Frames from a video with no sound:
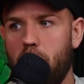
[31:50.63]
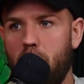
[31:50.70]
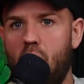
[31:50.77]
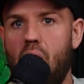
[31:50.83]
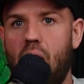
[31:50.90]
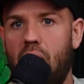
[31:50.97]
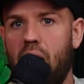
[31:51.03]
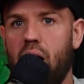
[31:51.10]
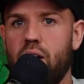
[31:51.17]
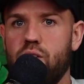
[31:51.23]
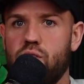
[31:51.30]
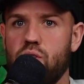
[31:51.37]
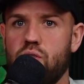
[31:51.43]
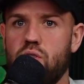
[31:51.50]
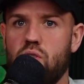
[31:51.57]
But I
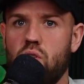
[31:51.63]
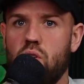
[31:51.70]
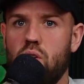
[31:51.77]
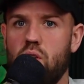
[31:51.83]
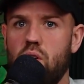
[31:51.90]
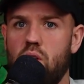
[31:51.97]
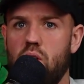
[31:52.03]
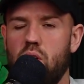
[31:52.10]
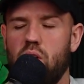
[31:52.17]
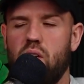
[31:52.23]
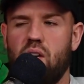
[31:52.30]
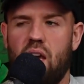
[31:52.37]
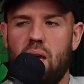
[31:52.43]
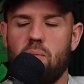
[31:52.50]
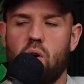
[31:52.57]
just
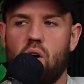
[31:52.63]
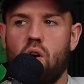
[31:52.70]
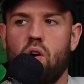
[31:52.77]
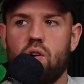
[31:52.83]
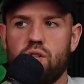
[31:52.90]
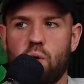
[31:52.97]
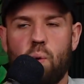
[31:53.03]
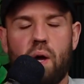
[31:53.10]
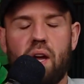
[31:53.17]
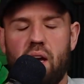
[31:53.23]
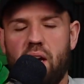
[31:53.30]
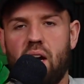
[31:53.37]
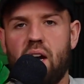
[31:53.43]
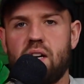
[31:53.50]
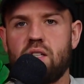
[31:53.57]
came across quite
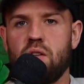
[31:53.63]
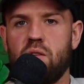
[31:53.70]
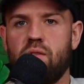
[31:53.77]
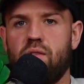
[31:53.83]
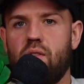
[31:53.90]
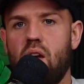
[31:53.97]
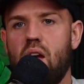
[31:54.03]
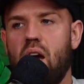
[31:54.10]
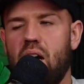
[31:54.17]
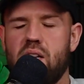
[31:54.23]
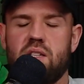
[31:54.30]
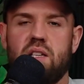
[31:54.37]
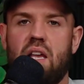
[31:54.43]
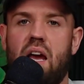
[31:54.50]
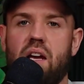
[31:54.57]
aggressive
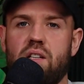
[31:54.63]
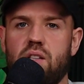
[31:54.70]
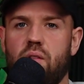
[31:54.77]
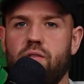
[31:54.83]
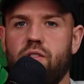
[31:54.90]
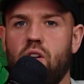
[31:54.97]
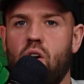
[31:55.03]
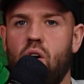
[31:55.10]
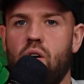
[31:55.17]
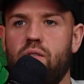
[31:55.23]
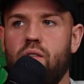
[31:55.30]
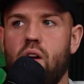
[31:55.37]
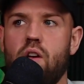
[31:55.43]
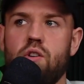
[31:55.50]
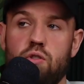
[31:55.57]
and slagged something
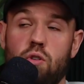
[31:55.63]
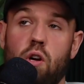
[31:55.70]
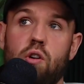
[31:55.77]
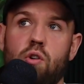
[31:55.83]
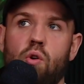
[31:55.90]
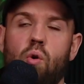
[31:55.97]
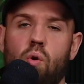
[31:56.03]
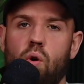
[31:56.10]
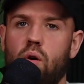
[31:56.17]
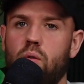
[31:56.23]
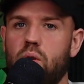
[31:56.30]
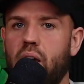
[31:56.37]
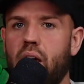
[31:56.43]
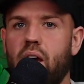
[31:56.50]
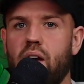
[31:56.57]
off. So I know
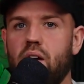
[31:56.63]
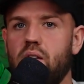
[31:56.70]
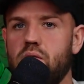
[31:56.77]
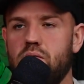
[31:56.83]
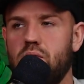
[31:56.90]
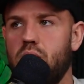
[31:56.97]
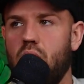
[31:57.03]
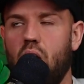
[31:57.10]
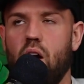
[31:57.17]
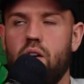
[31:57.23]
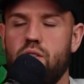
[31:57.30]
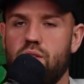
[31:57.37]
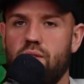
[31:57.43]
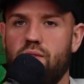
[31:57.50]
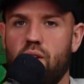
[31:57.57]
I'll get one
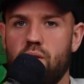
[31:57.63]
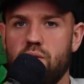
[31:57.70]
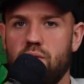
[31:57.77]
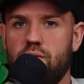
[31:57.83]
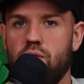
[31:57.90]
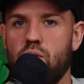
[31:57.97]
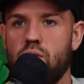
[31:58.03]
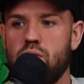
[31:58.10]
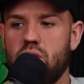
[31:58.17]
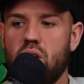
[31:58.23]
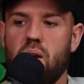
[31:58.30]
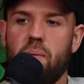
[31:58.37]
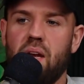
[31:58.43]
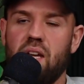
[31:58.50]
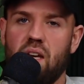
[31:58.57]
hundred thousand views and
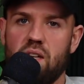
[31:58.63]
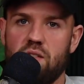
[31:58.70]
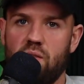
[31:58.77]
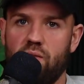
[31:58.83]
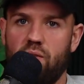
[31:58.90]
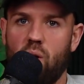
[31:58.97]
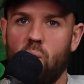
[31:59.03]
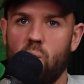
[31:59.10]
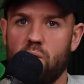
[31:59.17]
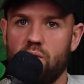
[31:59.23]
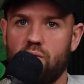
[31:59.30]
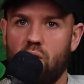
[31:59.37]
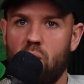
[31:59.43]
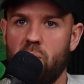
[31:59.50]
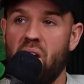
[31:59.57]
I might get some followers
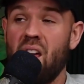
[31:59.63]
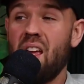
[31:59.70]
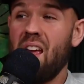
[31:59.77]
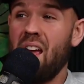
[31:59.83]
from it.